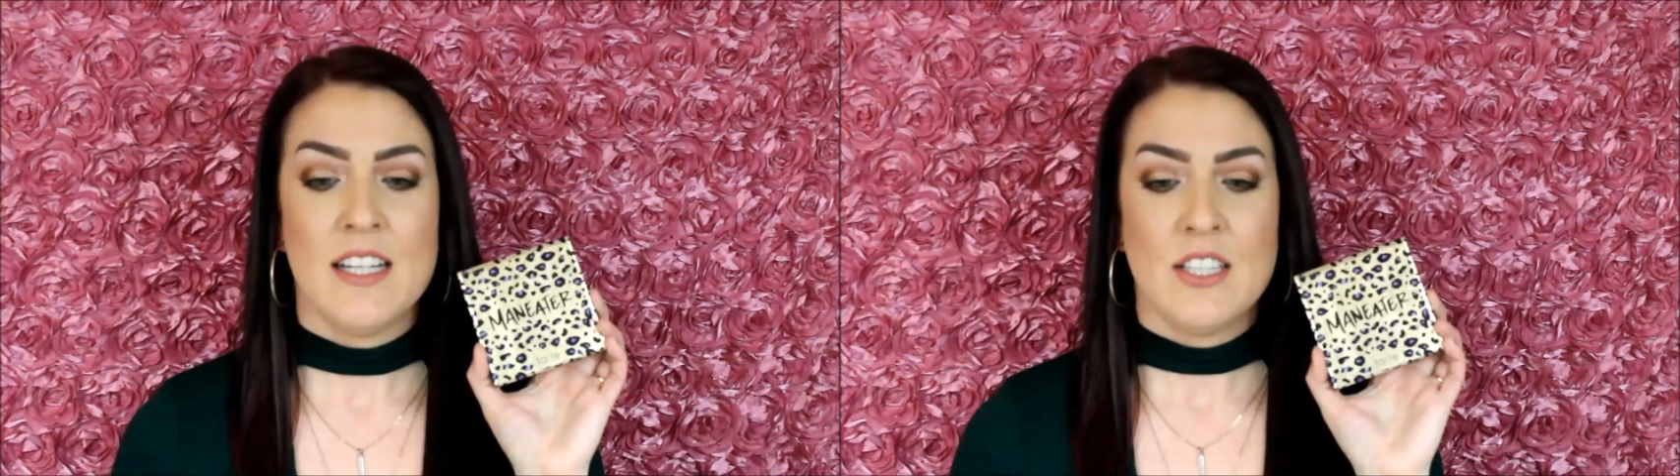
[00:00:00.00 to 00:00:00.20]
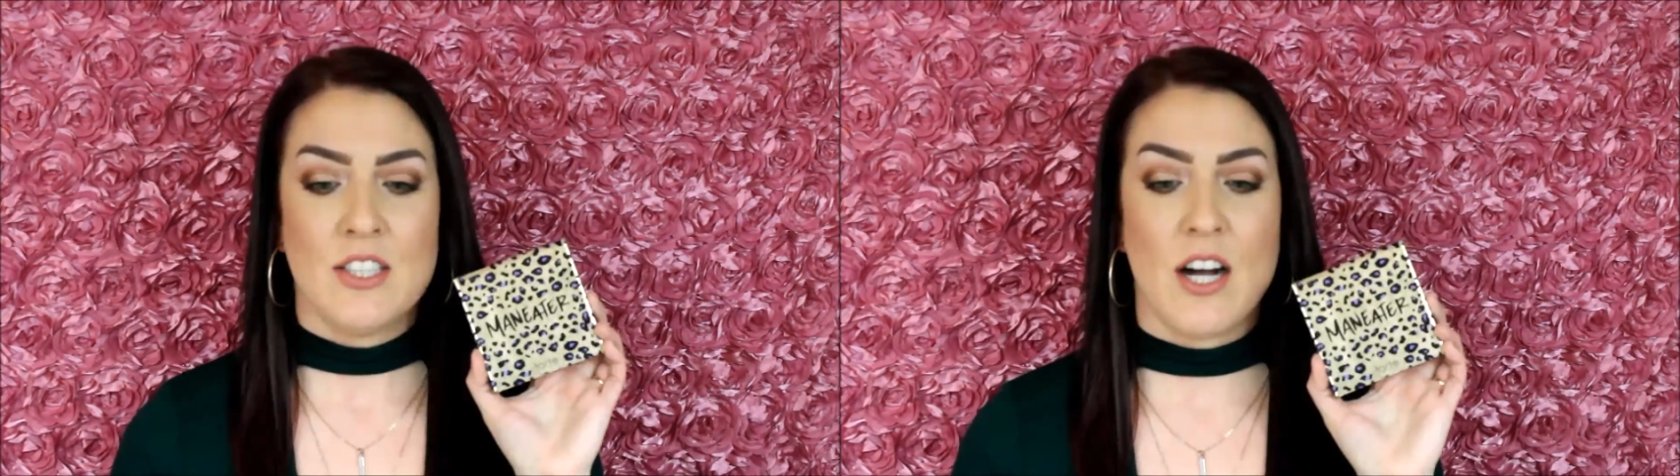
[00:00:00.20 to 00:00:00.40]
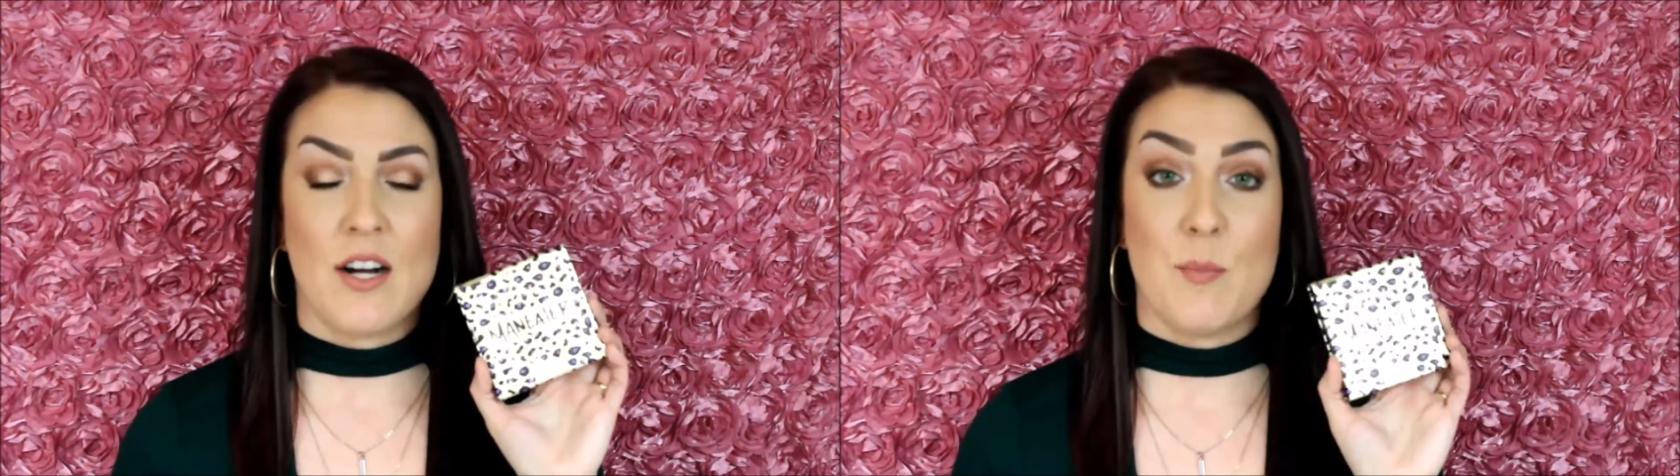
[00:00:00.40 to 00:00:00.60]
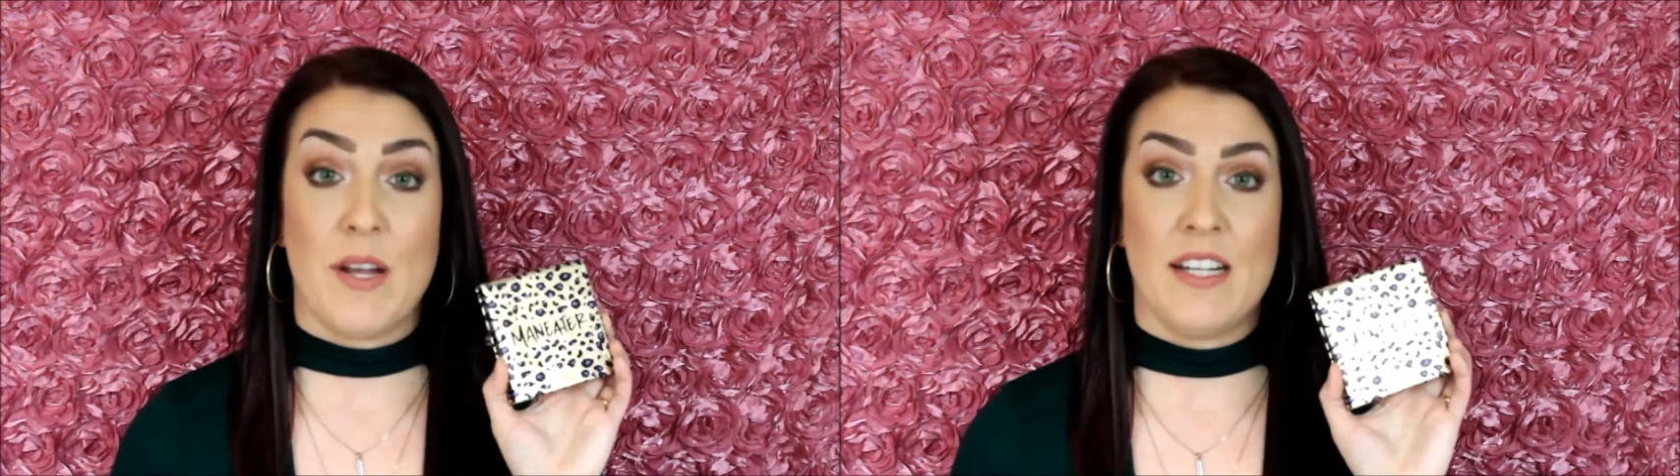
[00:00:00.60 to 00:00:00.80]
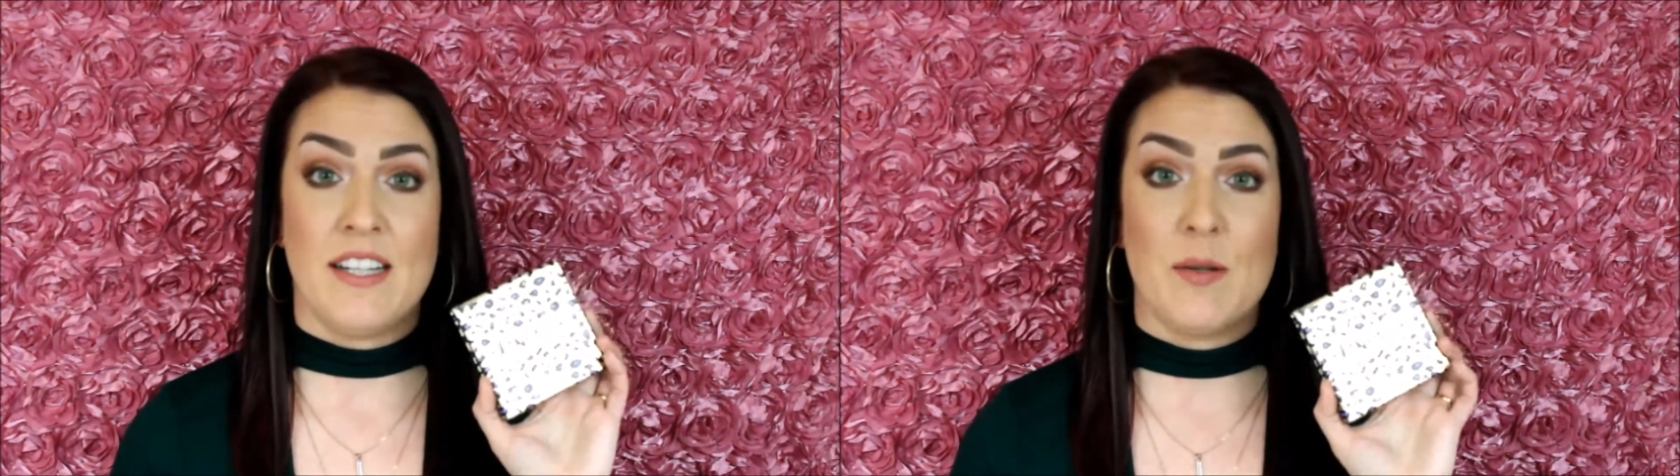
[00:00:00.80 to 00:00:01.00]
Tarte
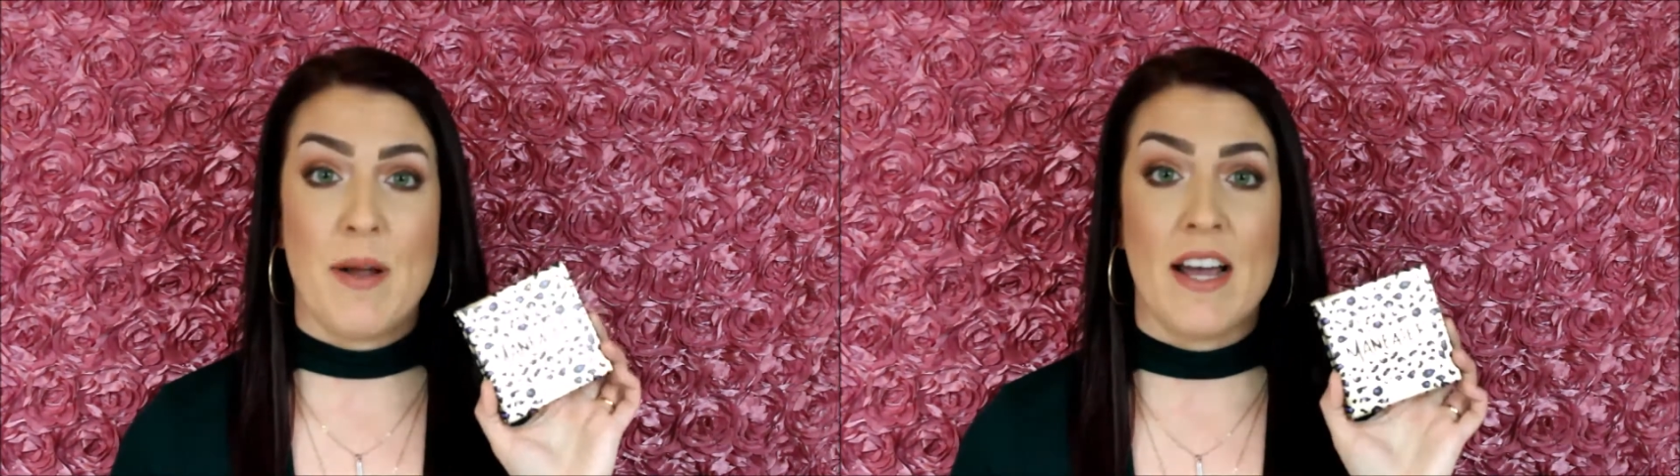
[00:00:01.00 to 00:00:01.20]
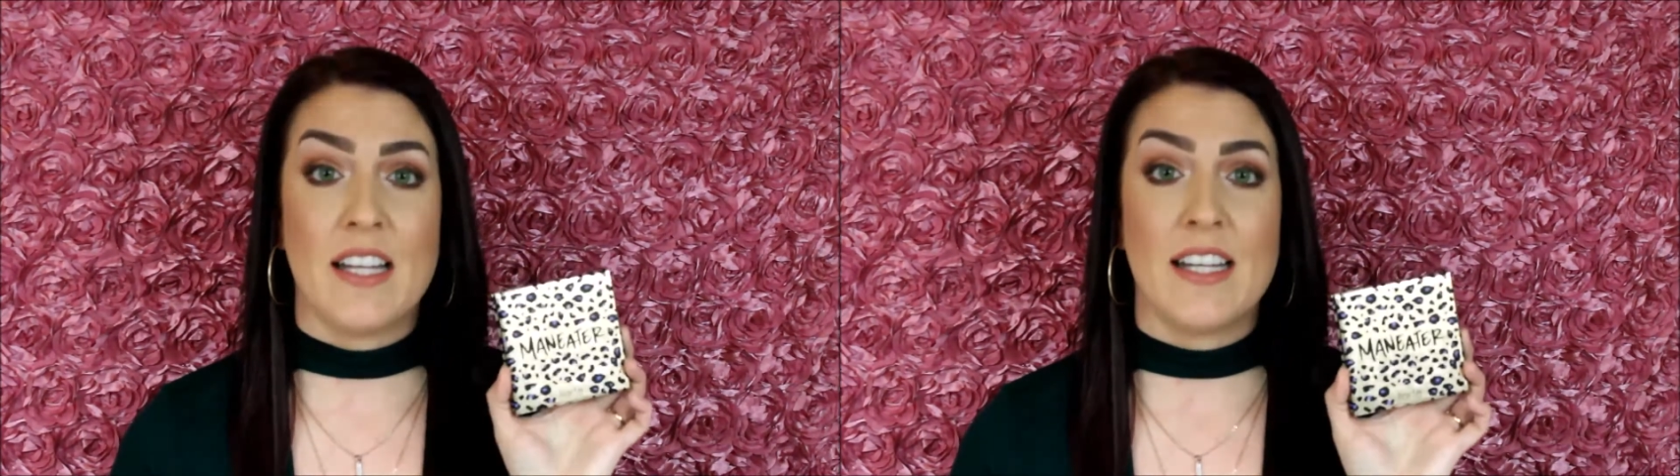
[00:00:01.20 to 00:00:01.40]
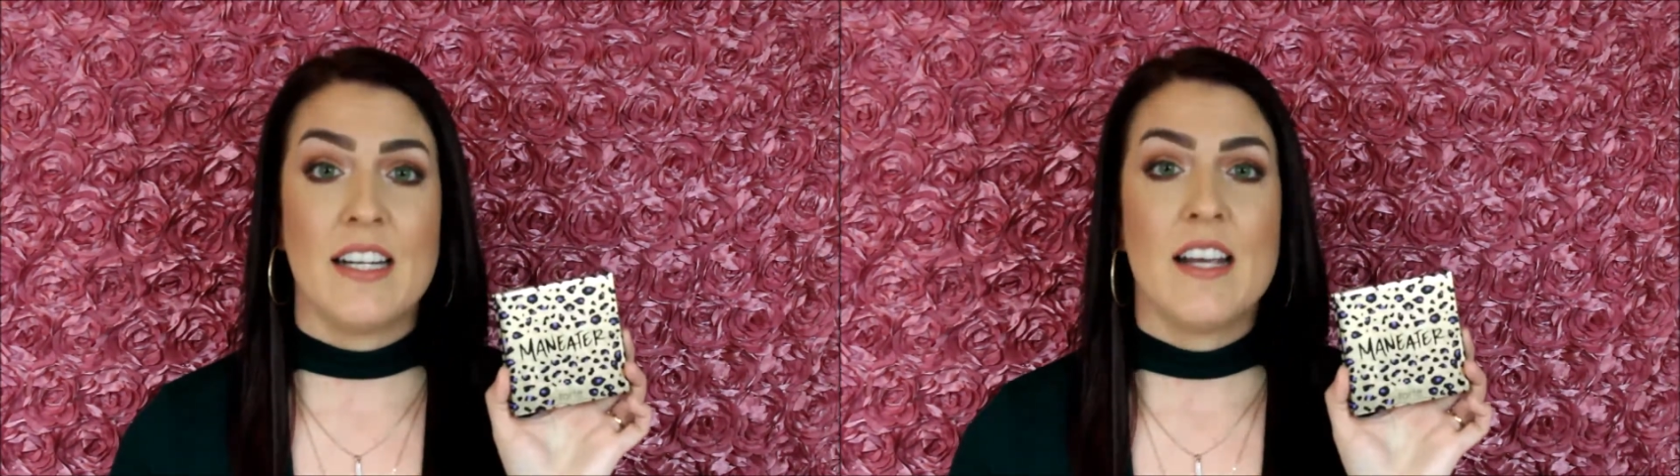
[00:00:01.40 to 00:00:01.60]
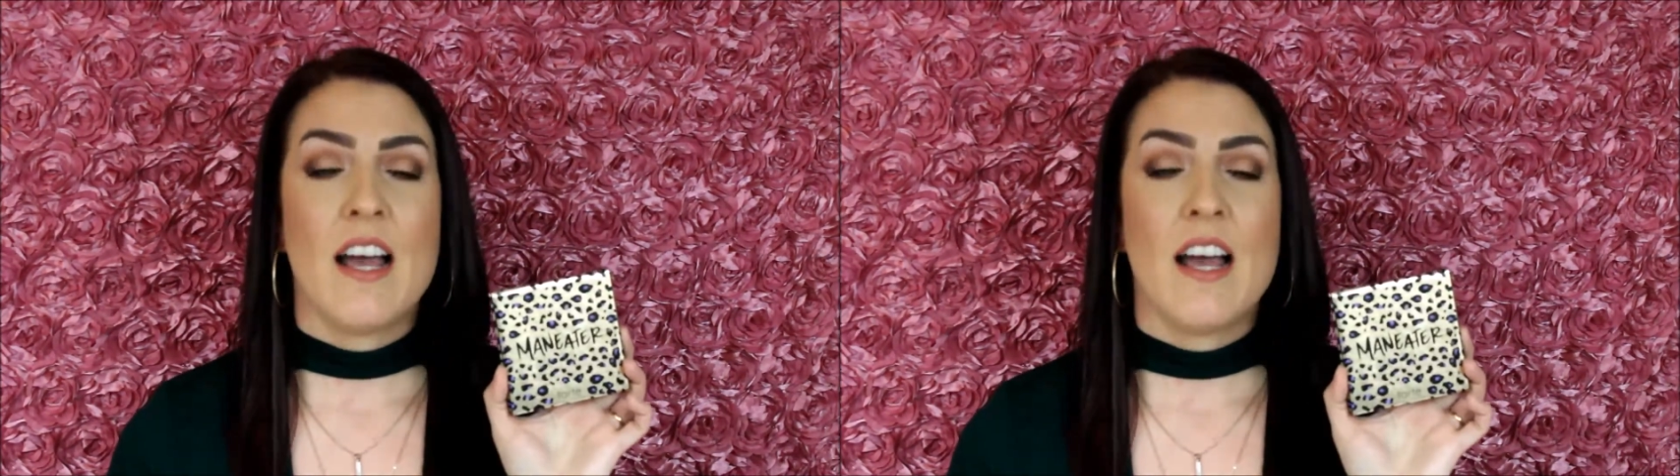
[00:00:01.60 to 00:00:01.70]
Maneater palette.